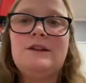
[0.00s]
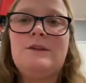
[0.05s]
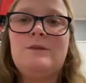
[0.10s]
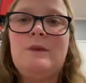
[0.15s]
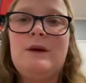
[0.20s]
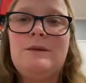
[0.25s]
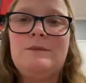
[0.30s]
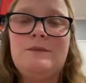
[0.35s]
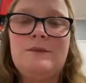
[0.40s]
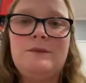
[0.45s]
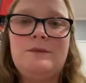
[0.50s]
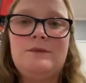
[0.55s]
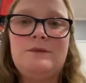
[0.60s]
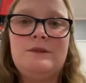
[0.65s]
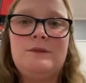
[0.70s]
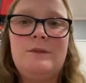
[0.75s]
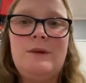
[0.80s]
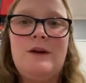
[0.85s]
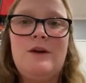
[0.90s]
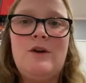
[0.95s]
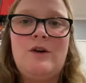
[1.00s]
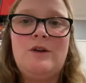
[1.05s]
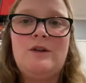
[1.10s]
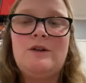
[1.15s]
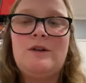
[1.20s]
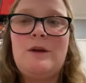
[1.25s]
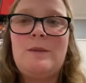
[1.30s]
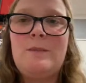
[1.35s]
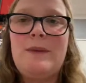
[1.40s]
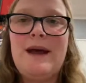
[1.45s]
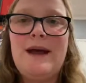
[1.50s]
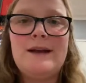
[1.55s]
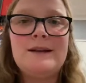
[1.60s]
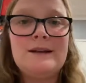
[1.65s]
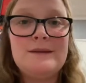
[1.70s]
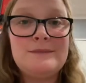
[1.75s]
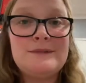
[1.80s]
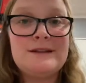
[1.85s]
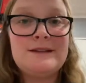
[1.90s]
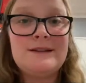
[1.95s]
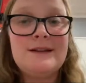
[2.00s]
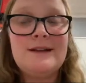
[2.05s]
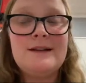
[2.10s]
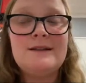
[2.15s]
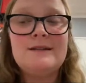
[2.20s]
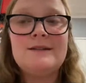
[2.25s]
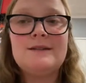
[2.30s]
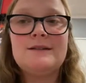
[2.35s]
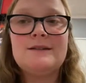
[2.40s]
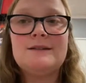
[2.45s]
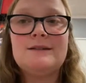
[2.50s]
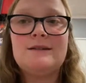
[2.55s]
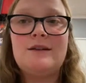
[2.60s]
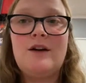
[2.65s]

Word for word: one pool and we're on pack number six.